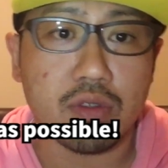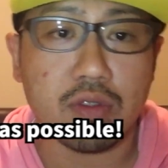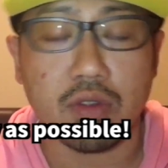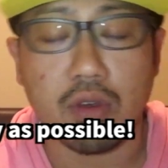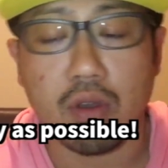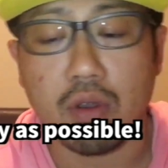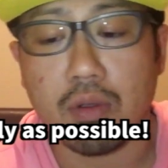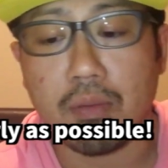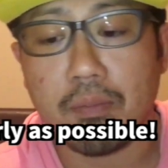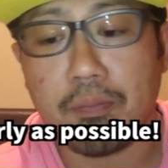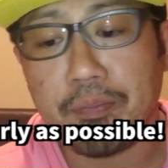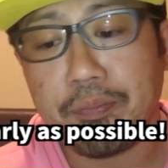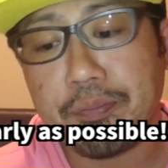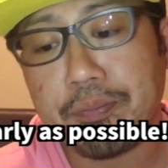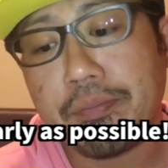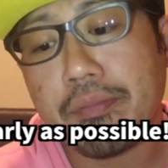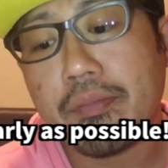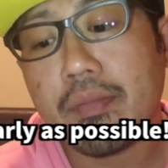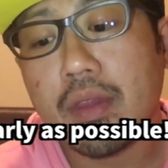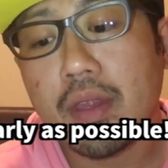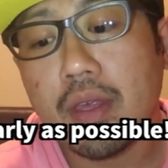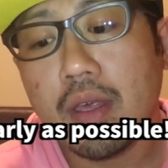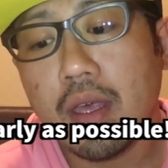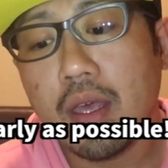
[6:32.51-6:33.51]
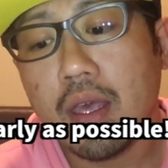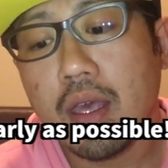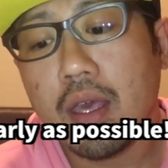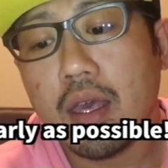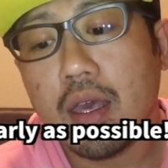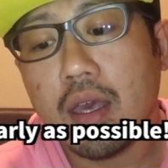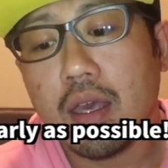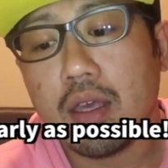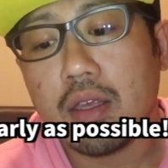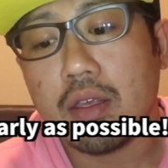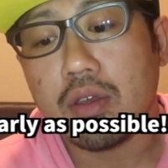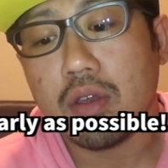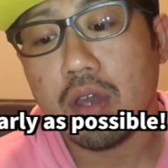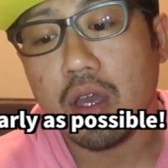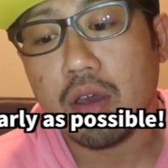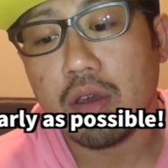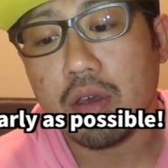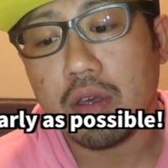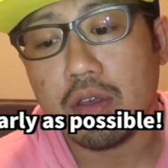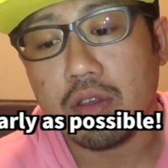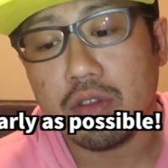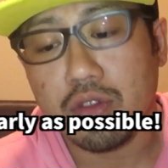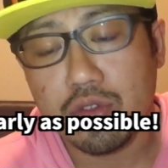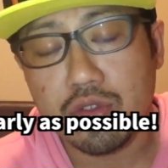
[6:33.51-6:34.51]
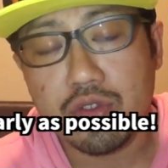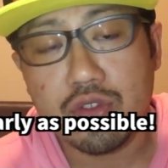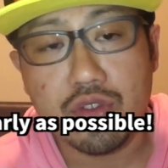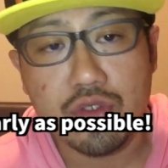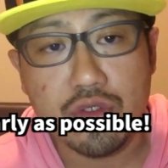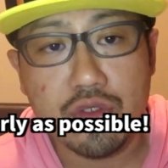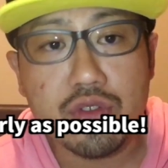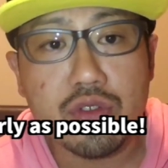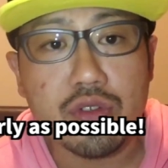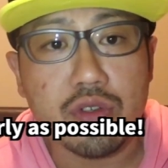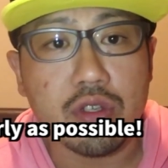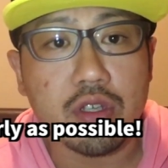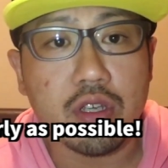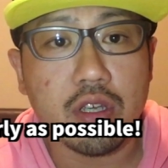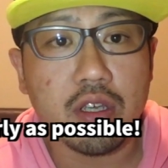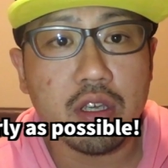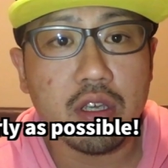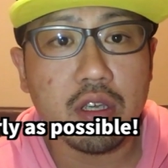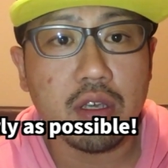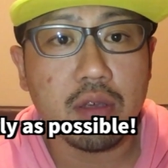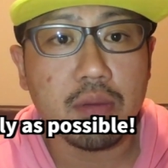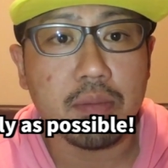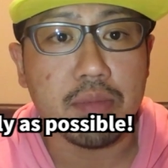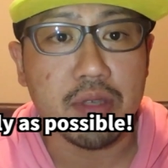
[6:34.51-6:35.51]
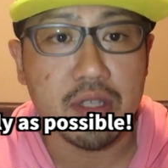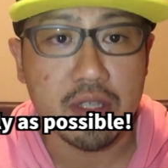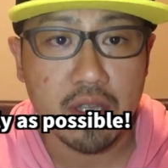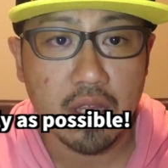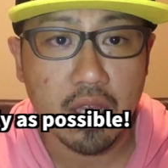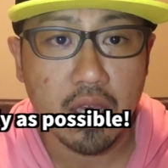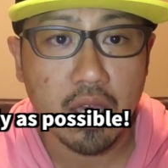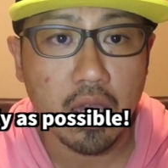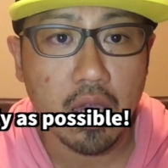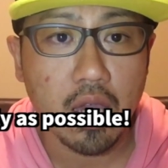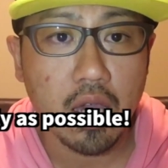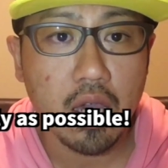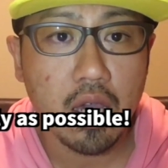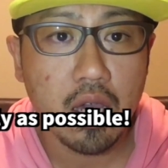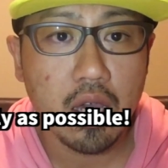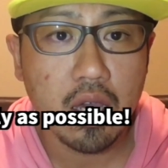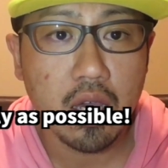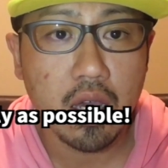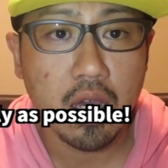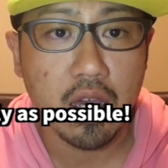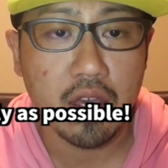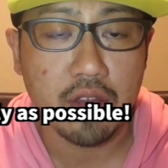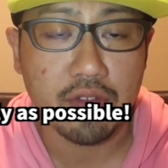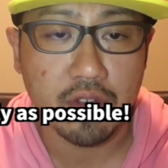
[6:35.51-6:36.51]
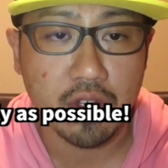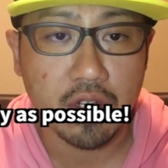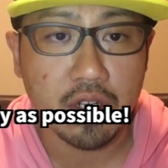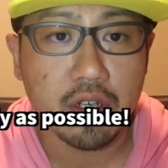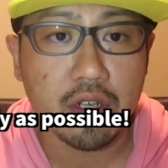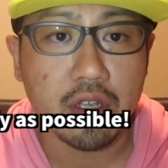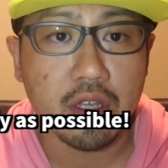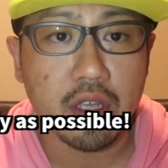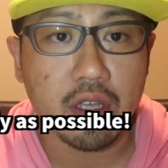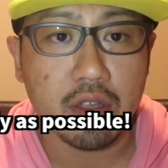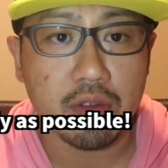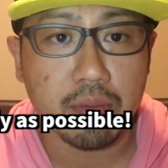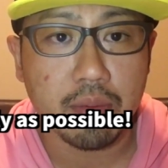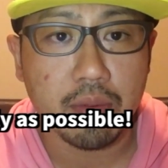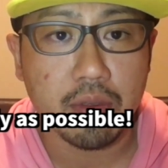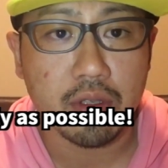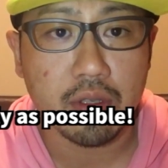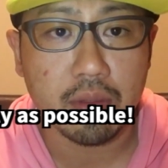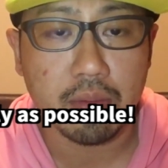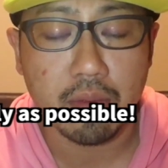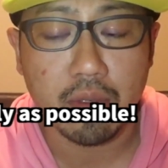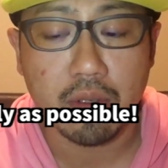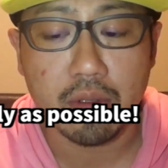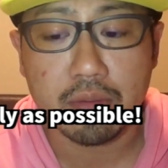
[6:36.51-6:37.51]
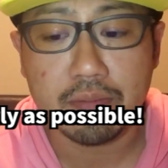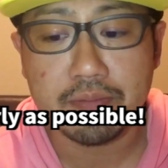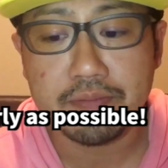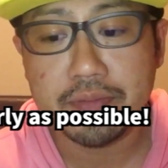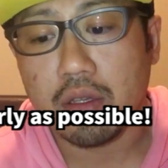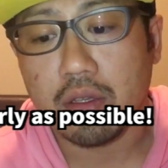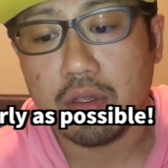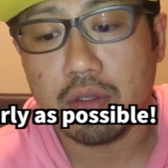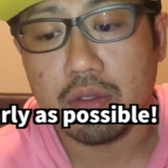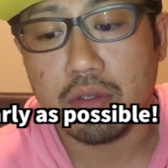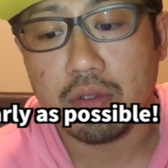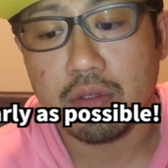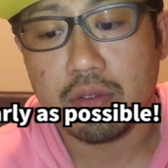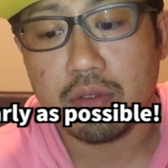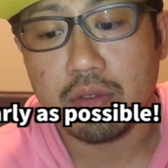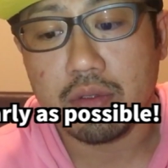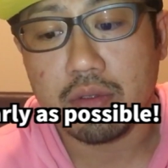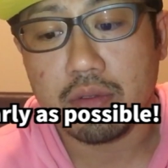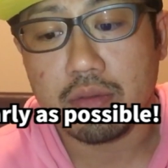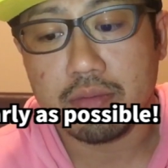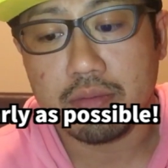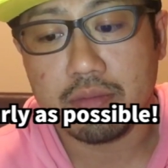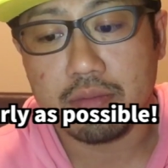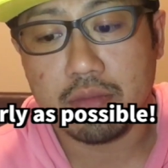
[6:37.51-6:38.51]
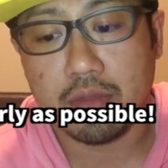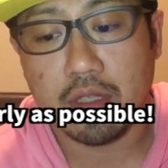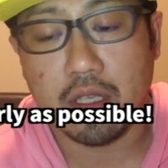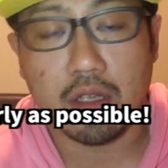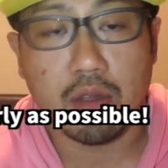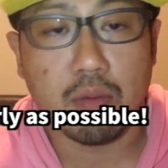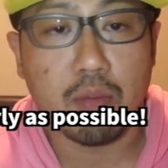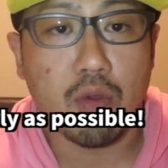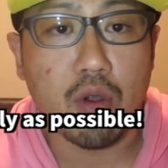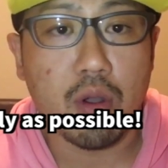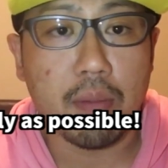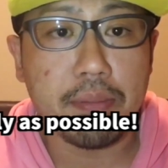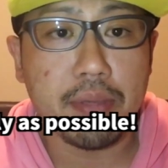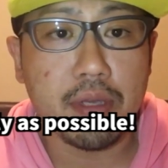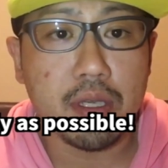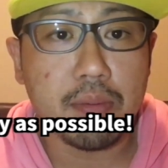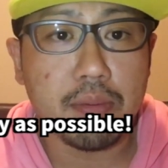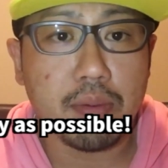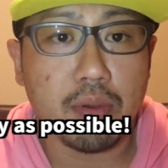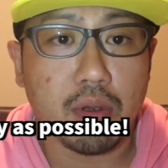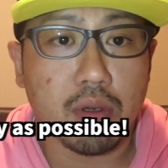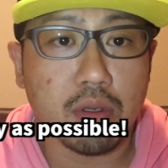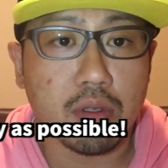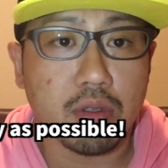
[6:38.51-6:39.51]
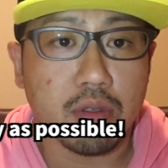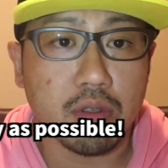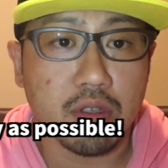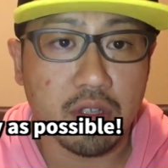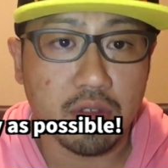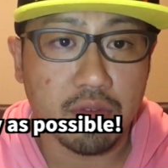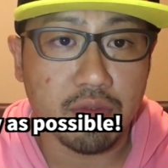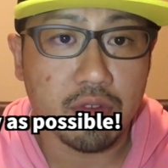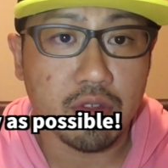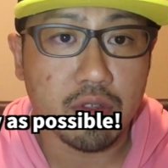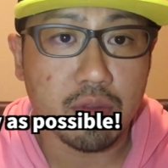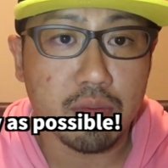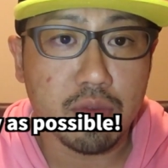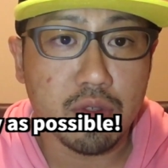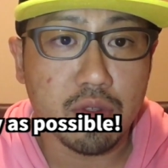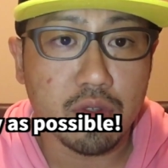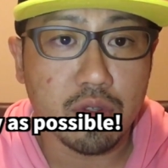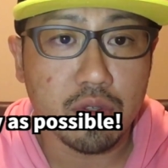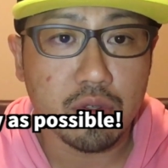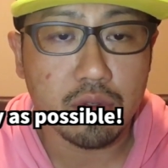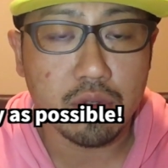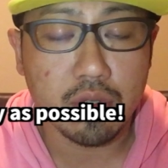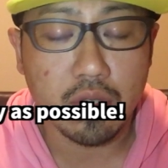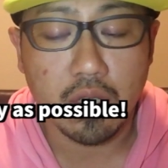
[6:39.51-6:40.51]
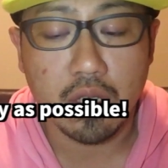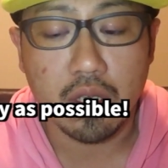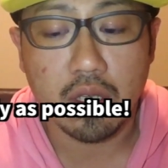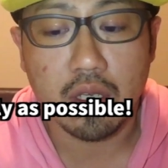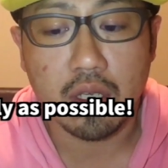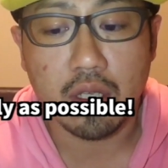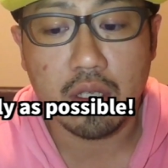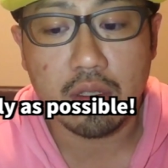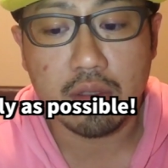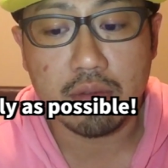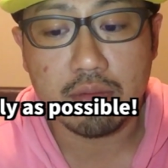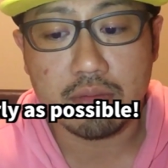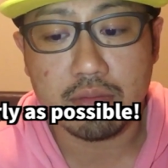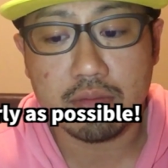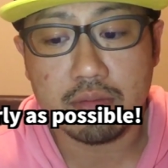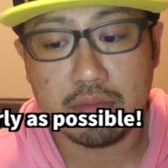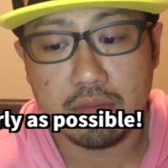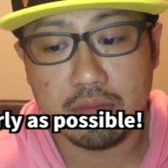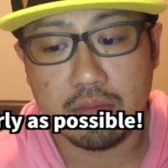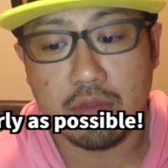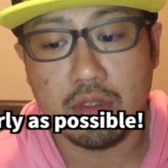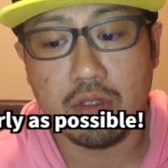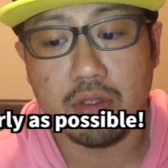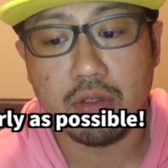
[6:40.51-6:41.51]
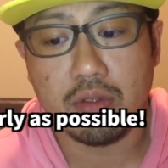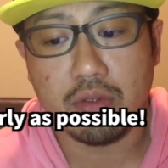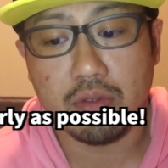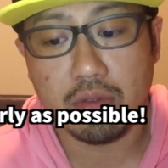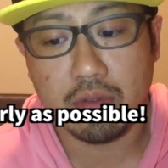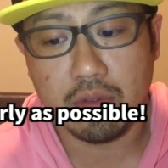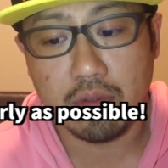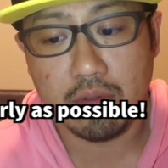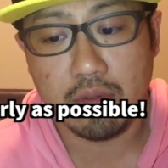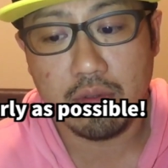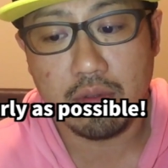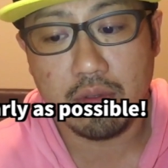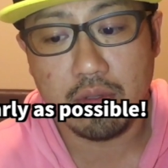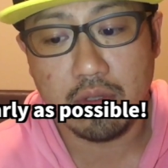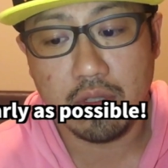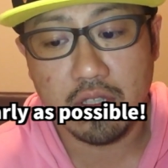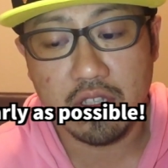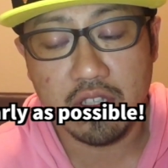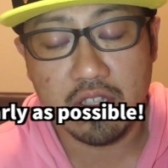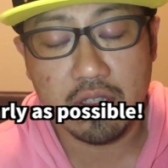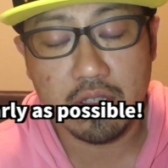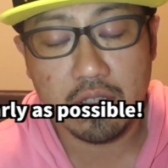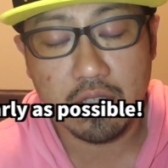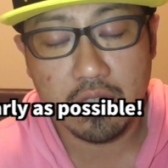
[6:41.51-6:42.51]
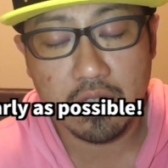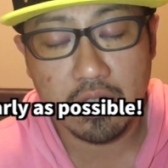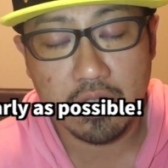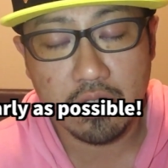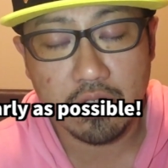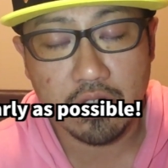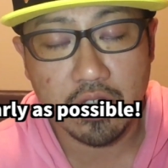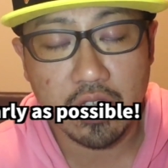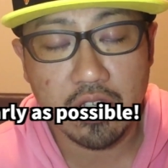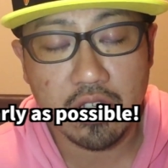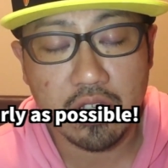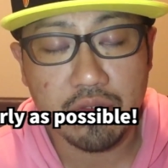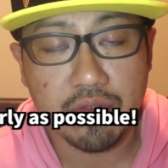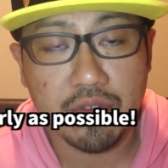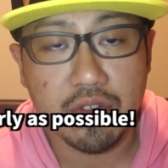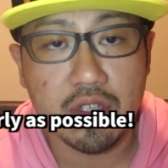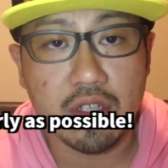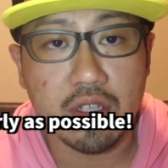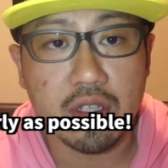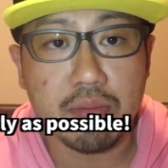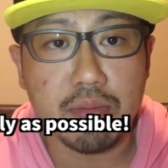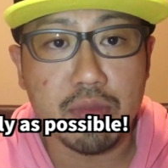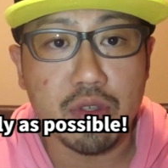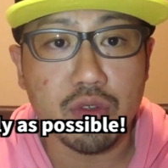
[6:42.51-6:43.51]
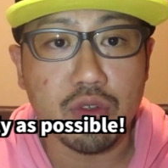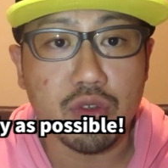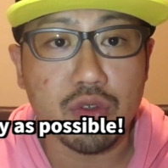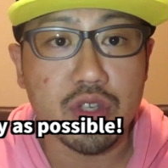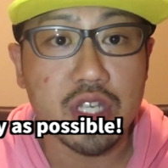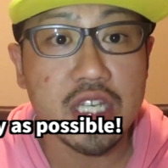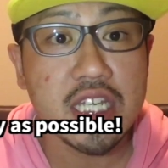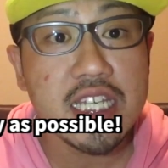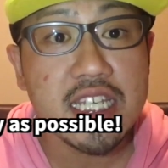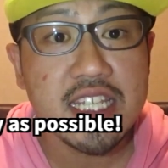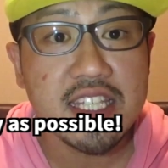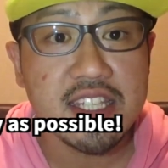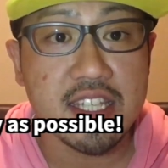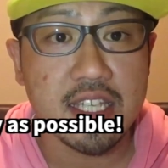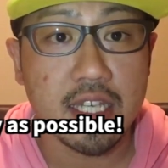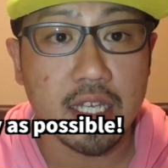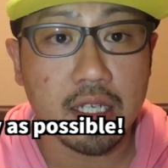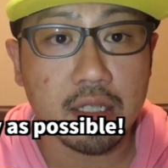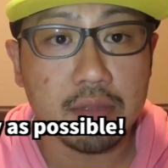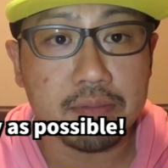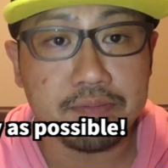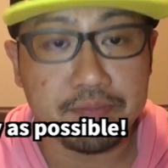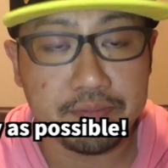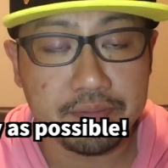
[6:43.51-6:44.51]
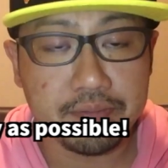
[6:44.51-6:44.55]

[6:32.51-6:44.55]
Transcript: So you should be there as early as possible to get more people to defeat Mewtwo, and you can defeat Mewtwo easier,